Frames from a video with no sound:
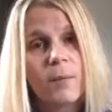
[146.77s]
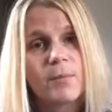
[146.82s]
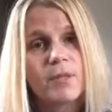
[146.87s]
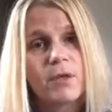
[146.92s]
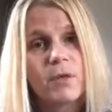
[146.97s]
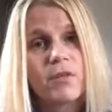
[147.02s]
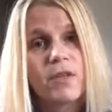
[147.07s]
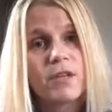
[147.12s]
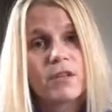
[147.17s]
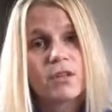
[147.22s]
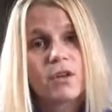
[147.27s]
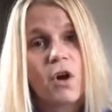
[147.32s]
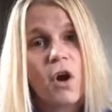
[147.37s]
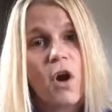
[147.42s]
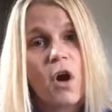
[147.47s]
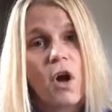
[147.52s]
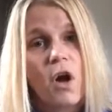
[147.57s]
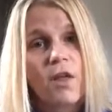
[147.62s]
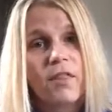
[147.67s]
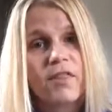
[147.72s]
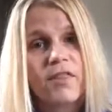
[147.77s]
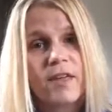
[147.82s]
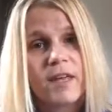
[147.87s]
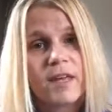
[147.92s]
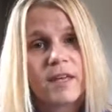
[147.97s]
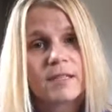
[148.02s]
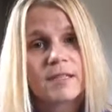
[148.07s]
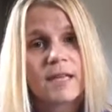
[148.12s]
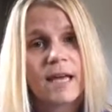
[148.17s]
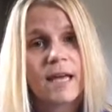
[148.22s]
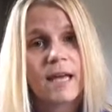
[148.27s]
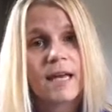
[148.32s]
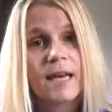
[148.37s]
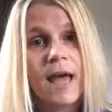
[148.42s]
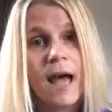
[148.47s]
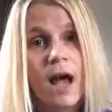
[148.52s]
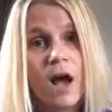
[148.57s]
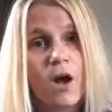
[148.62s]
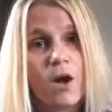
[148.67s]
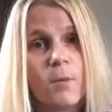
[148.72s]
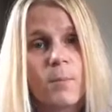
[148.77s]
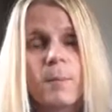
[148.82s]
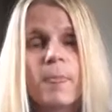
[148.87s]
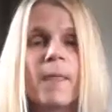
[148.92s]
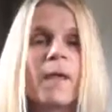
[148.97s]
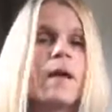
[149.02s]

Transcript: So these are all things that can help